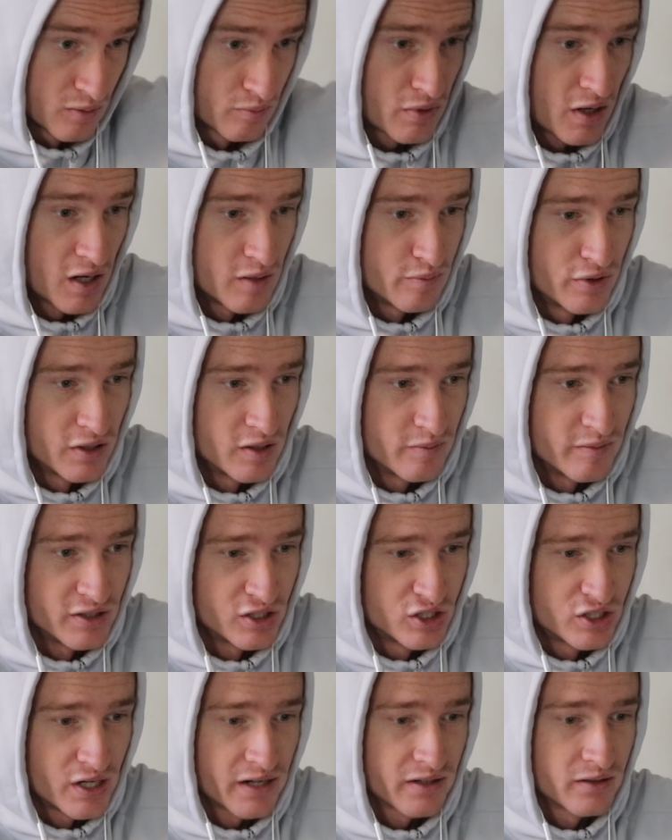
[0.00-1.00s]
put him in
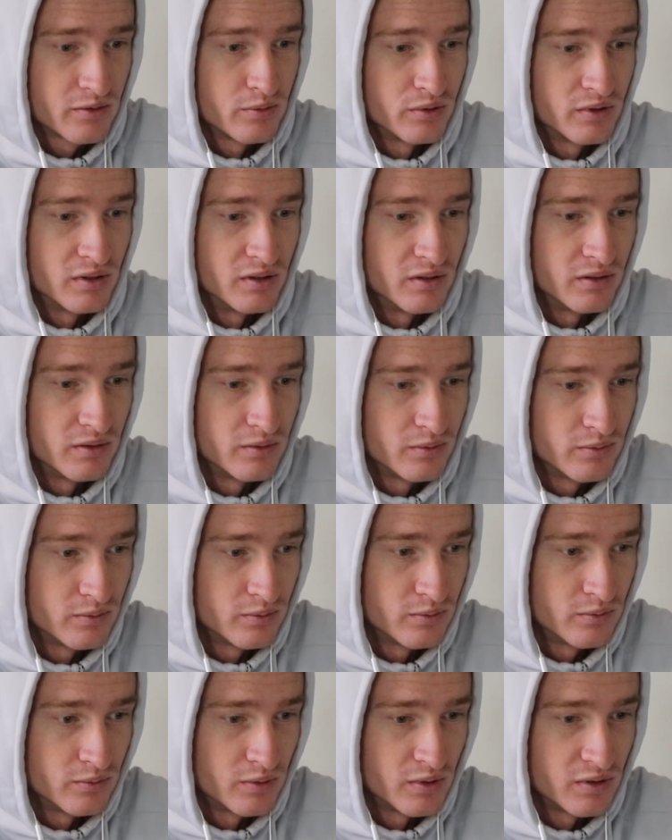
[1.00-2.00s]
check with the
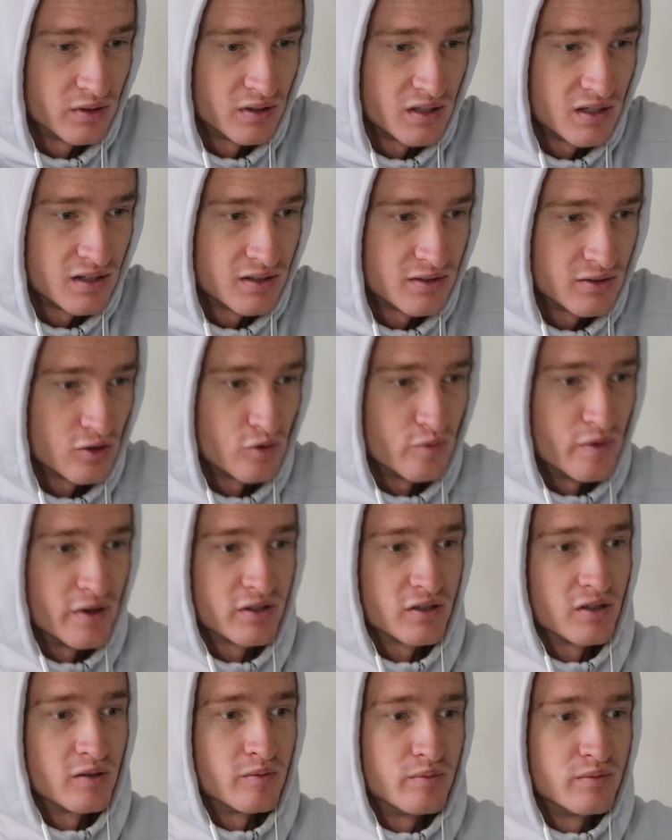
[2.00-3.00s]
e2
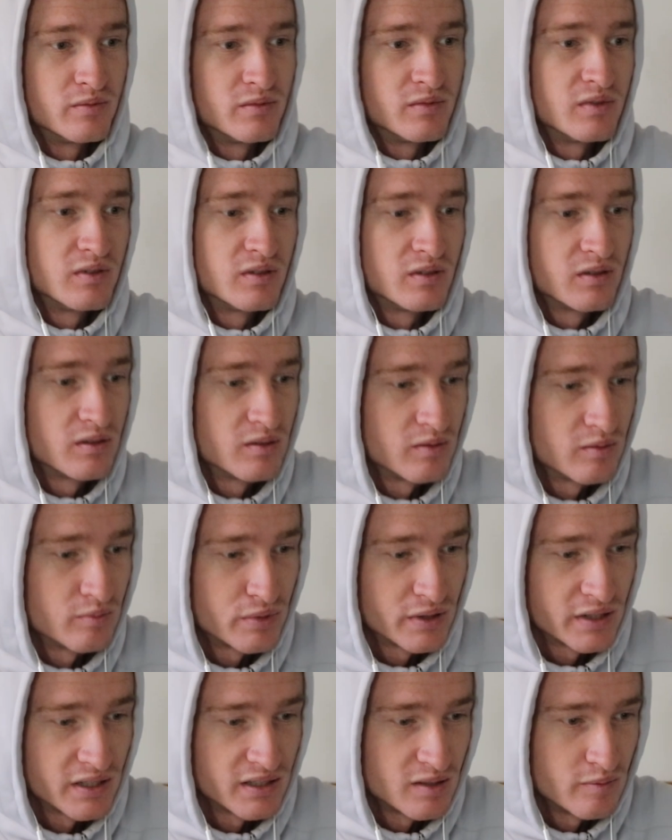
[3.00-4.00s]
bishop,
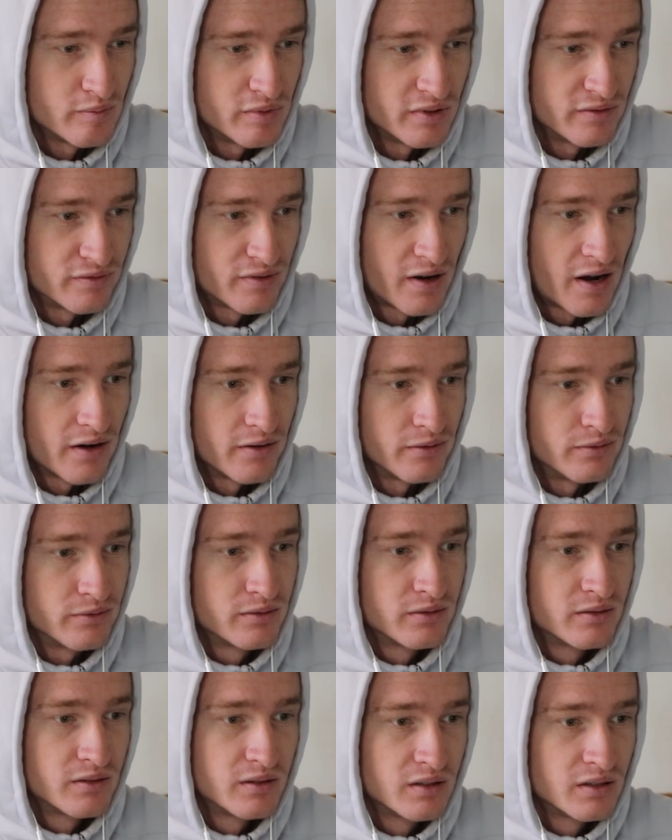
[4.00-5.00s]
bring it to b5,
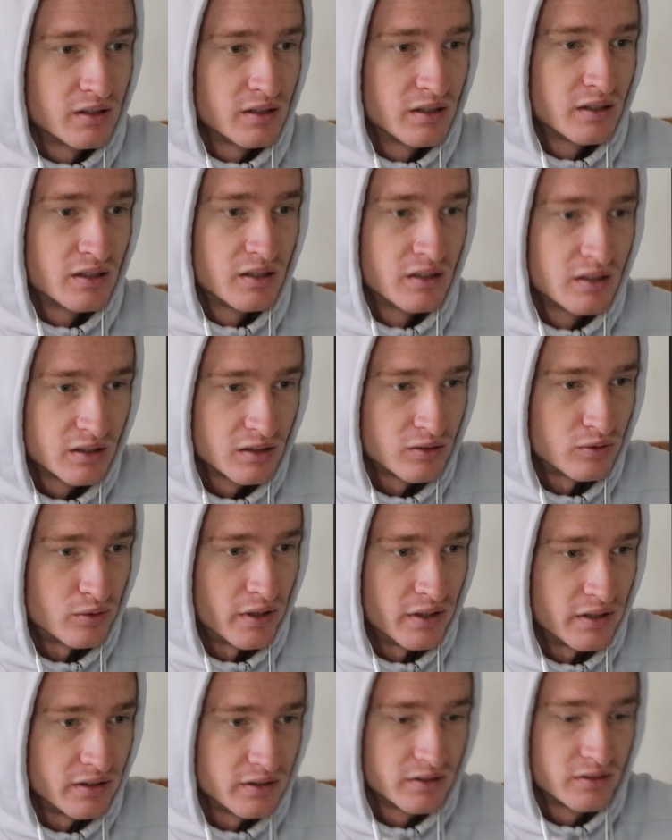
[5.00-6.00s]

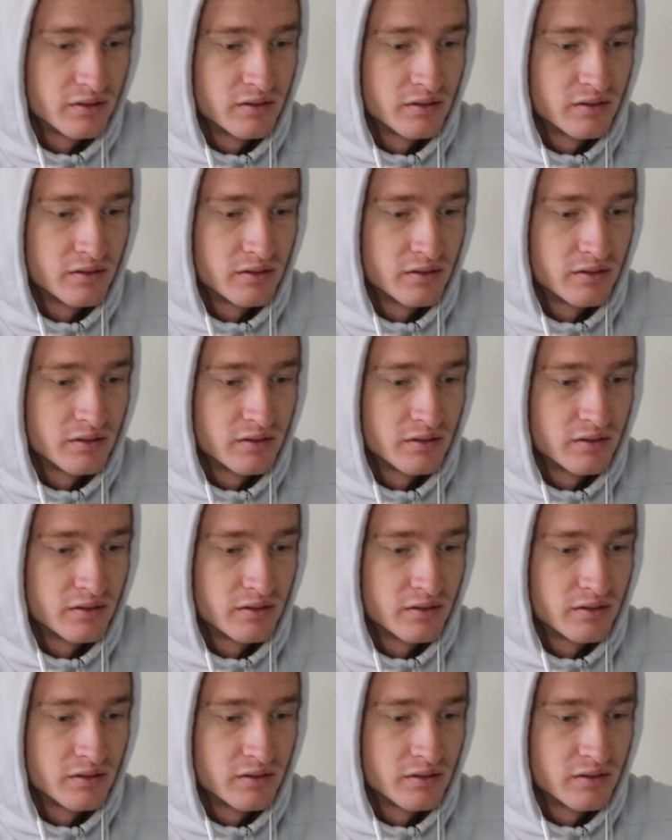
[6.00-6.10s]
right?